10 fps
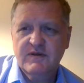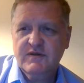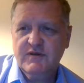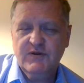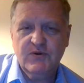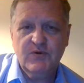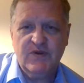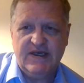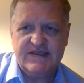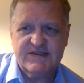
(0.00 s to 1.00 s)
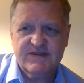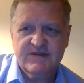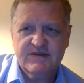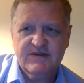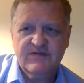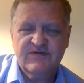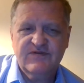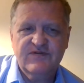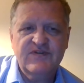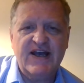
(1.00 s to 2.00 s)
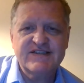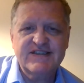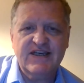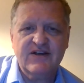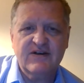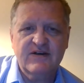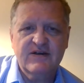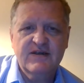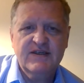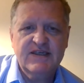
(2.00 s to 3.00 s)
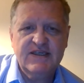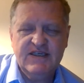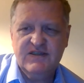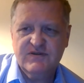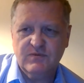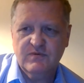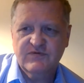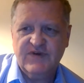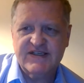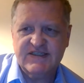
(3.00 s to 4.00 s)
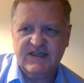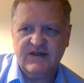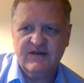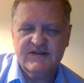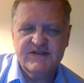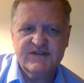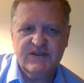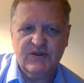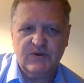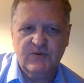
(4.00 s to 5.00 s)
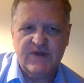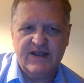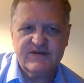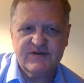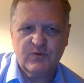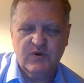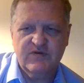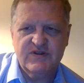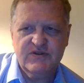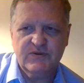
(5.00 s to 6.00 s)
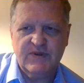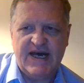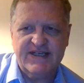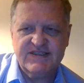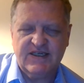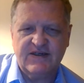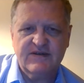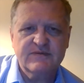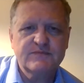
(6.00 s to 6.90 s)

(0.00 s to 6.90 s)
To do this, fazer isso. Fazer is to do. That's equivalent to hacer.